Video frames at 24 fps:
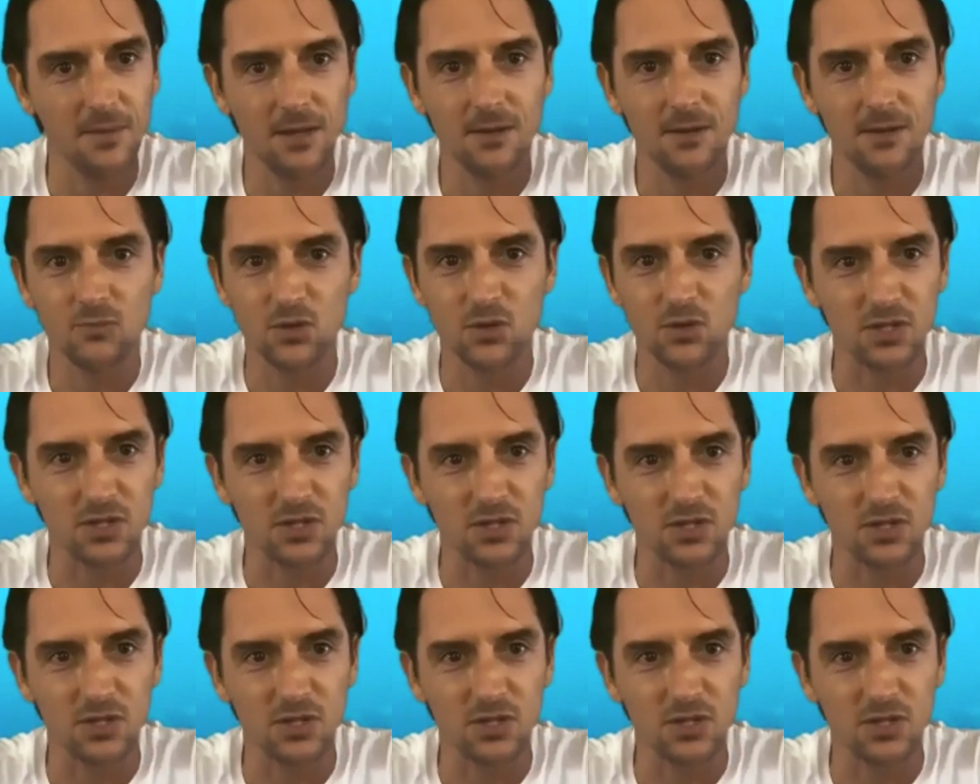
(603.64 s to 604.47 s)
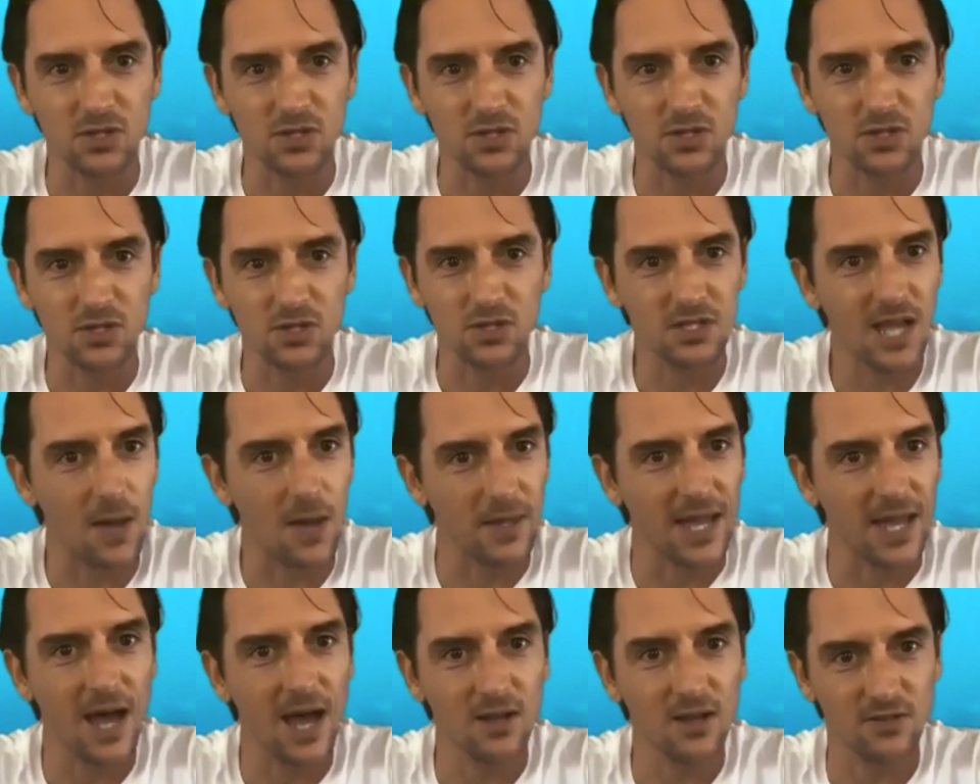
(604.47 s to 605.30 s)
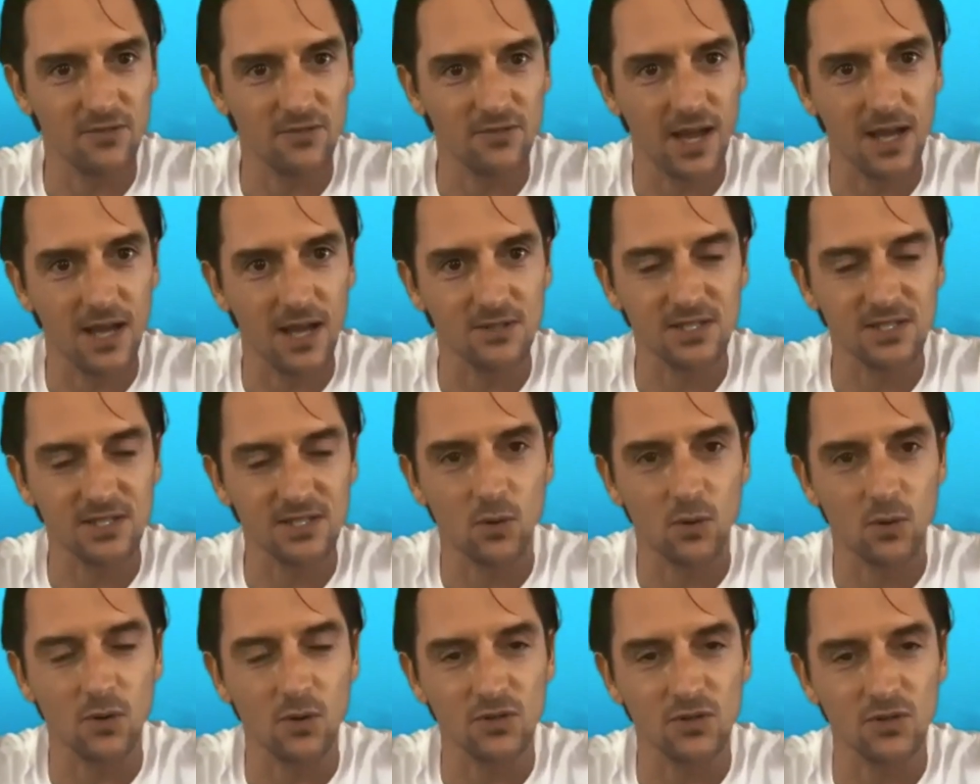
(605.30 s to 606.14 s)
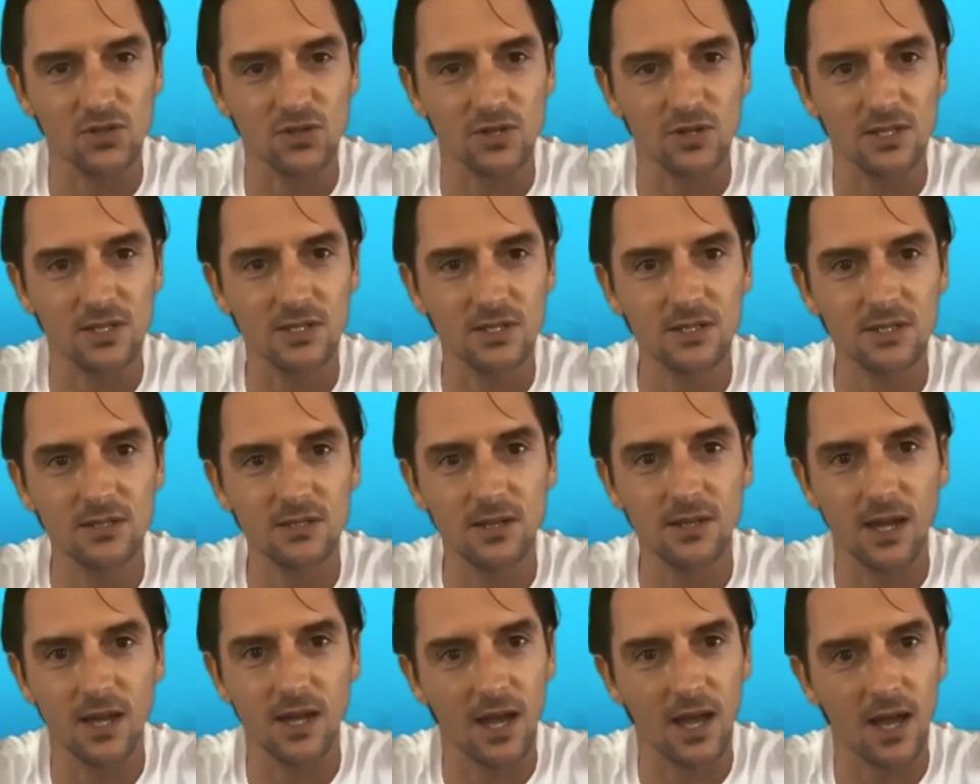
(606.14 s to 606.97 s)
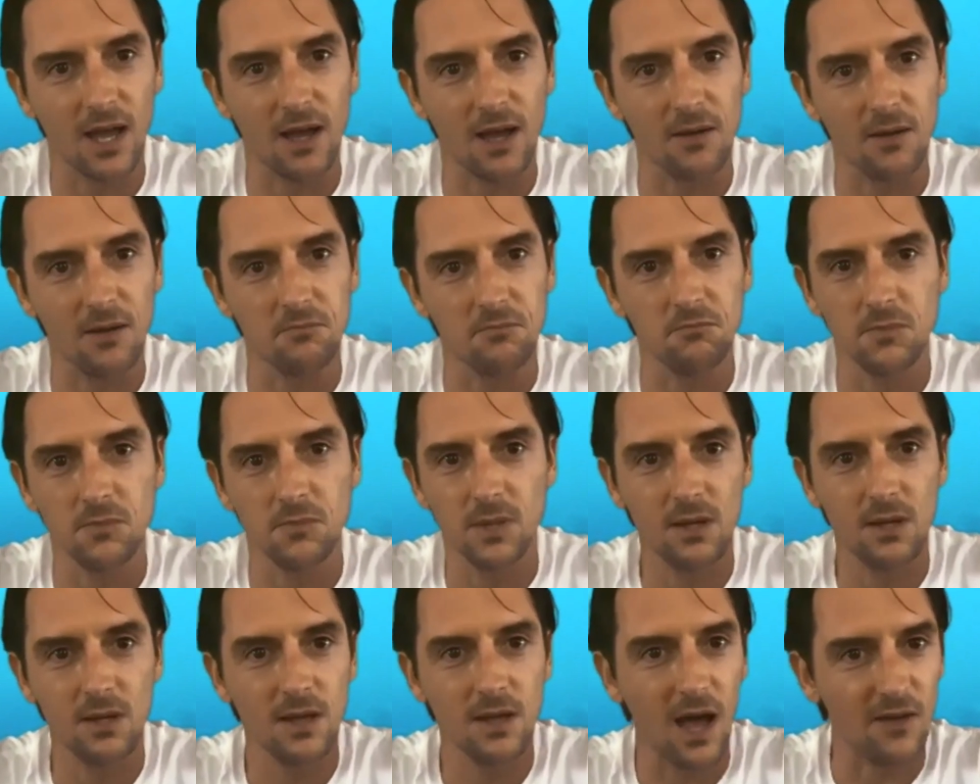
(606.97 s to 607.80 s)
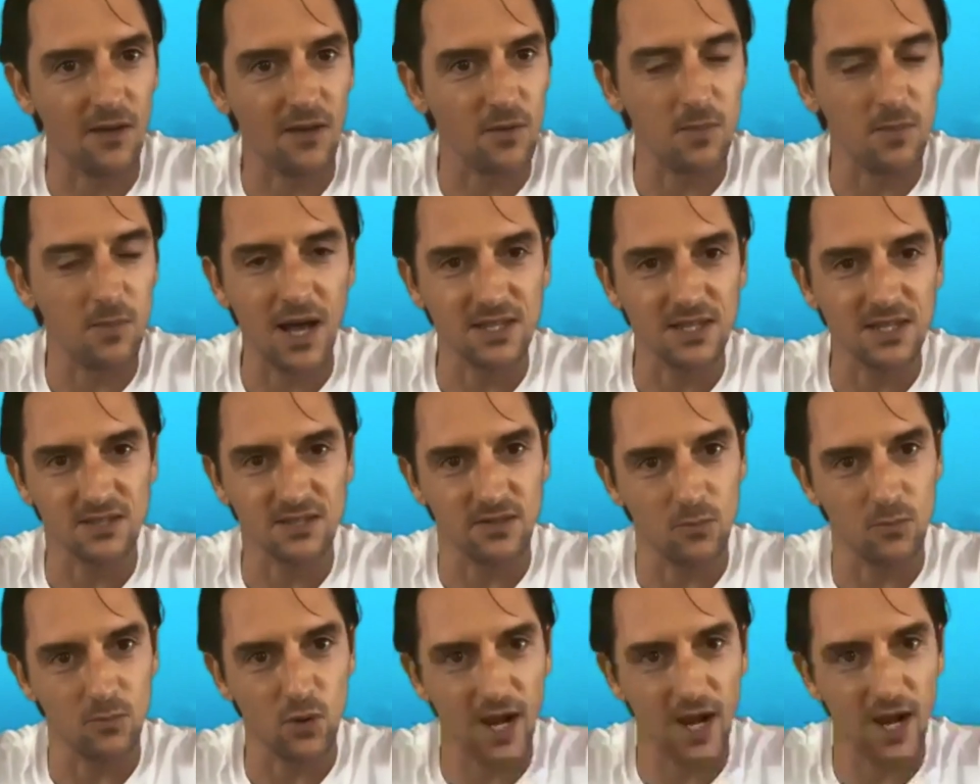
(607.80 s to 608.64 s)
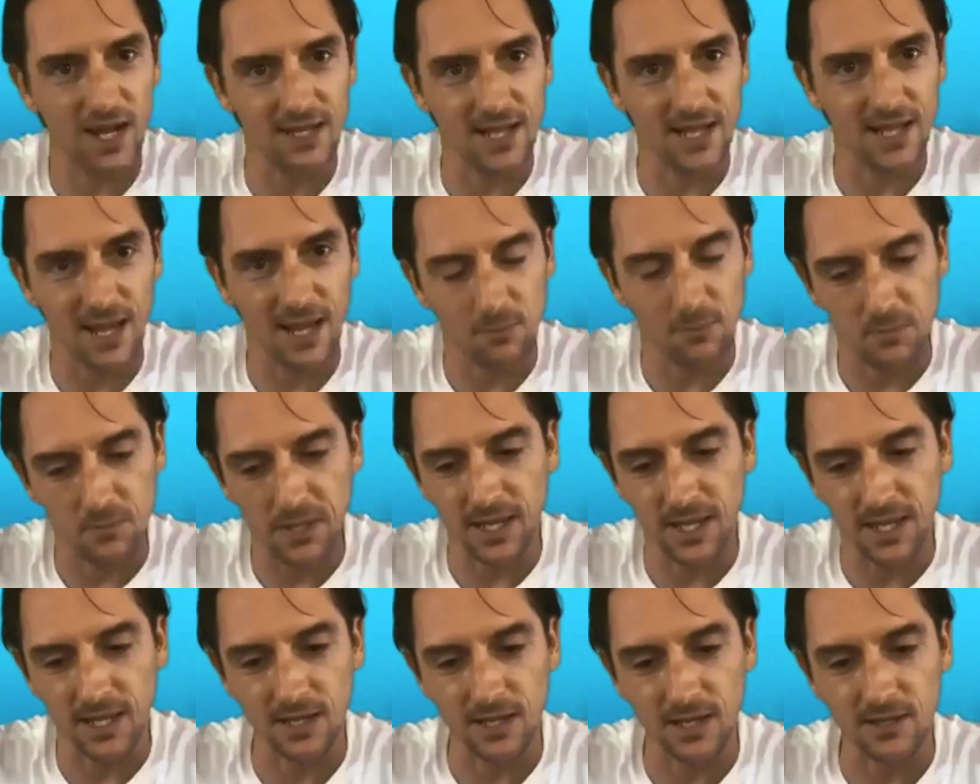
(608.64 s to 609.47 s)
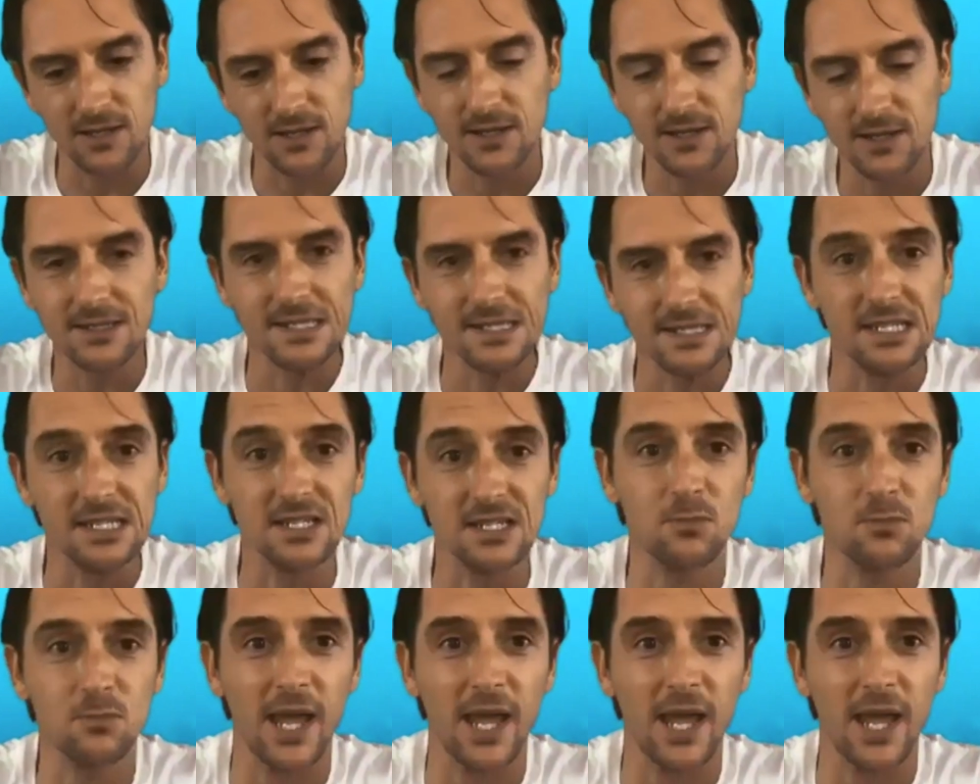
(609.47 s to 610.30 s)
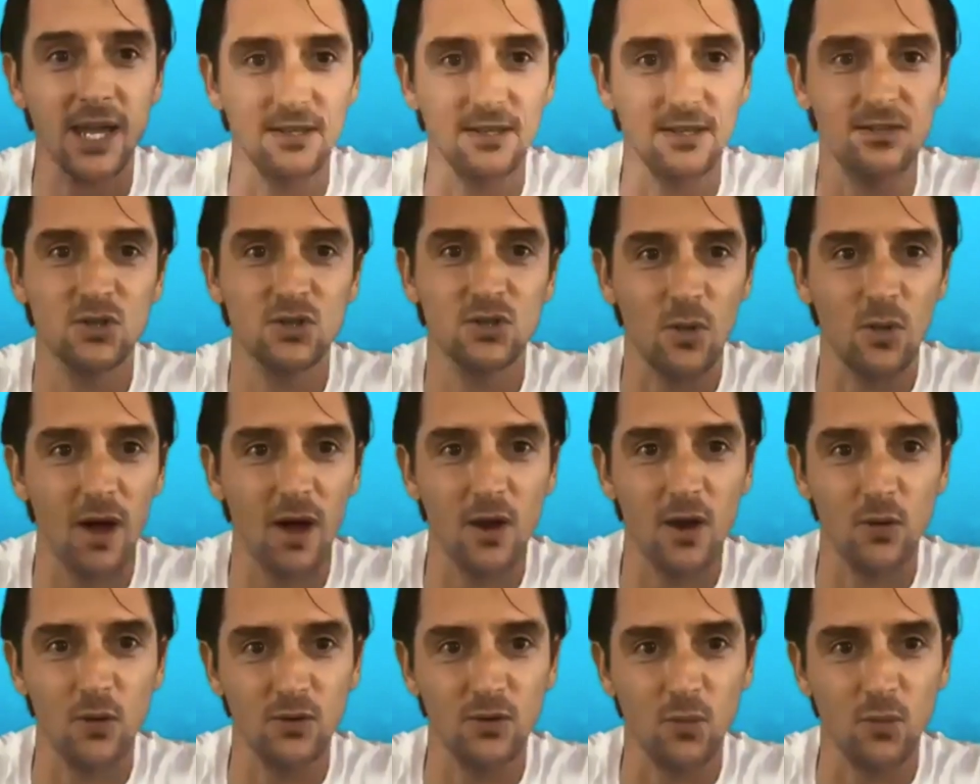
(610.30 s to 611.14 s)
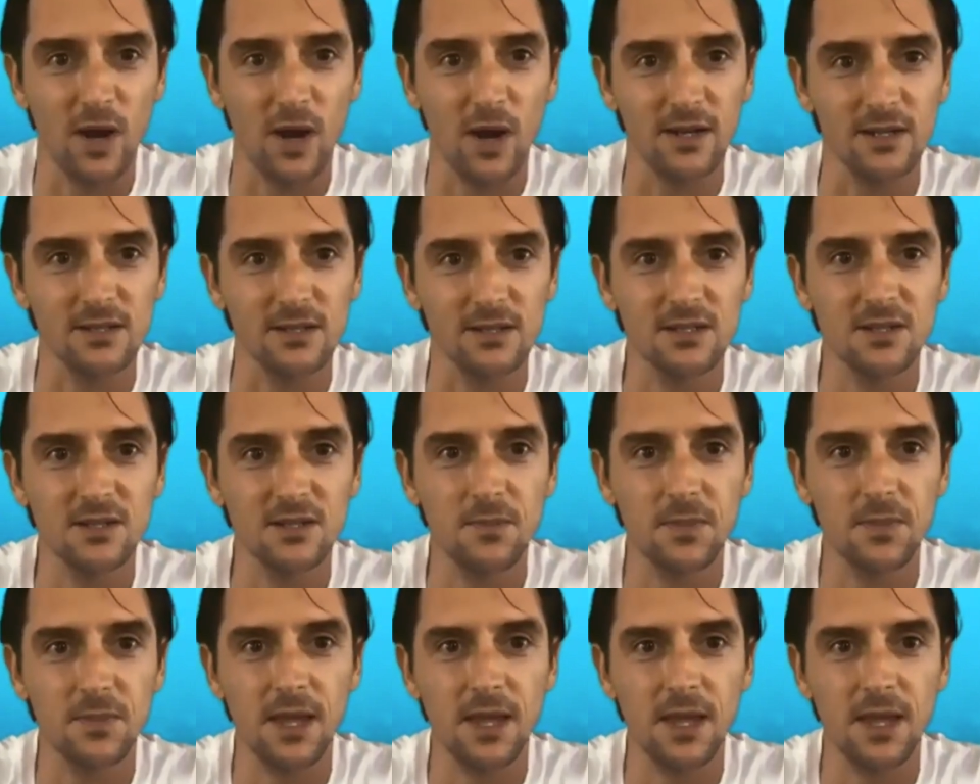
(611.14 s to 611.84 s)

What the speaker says: just coming out of our subconscious, other parts of the brain, and being displayed to our own awareness.